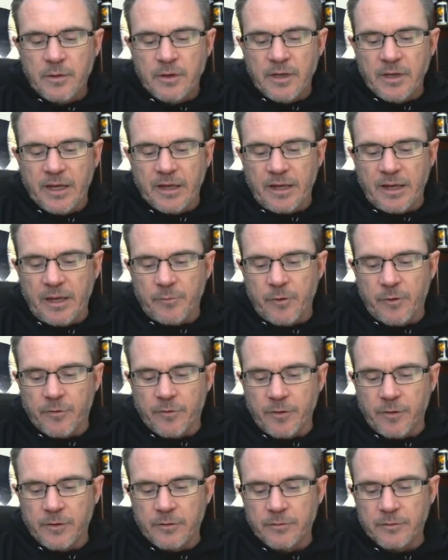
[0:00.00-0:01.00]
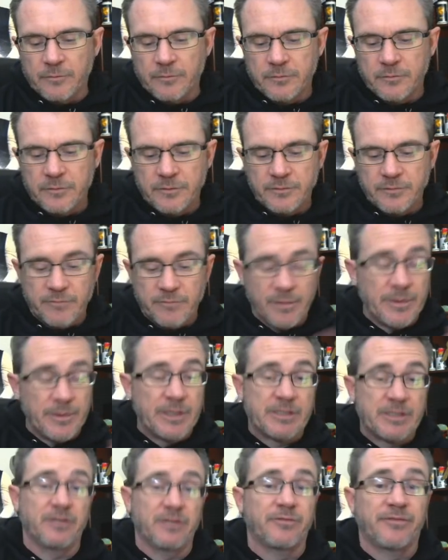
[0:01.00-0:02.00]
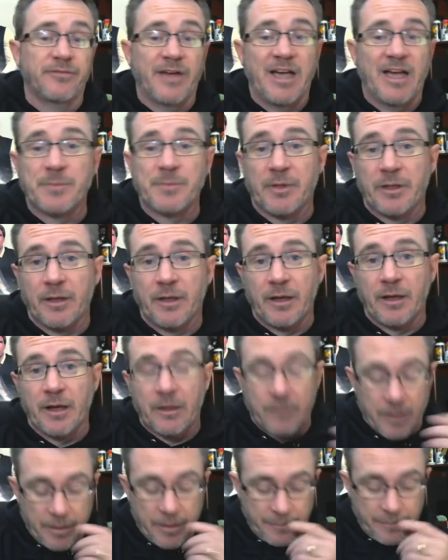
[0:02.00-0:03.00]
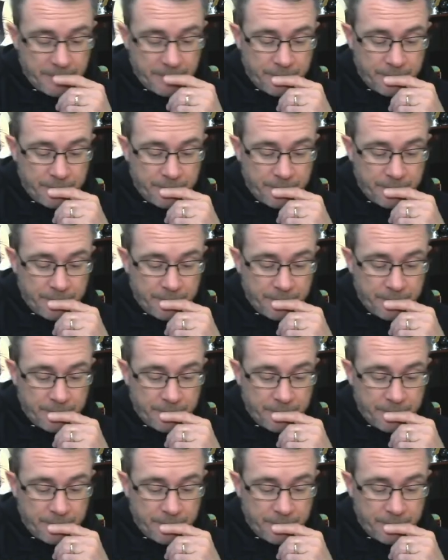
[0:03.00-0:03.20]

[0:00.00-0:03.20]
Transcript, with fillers: And game over. I mean, it's still Phasma the guy, right?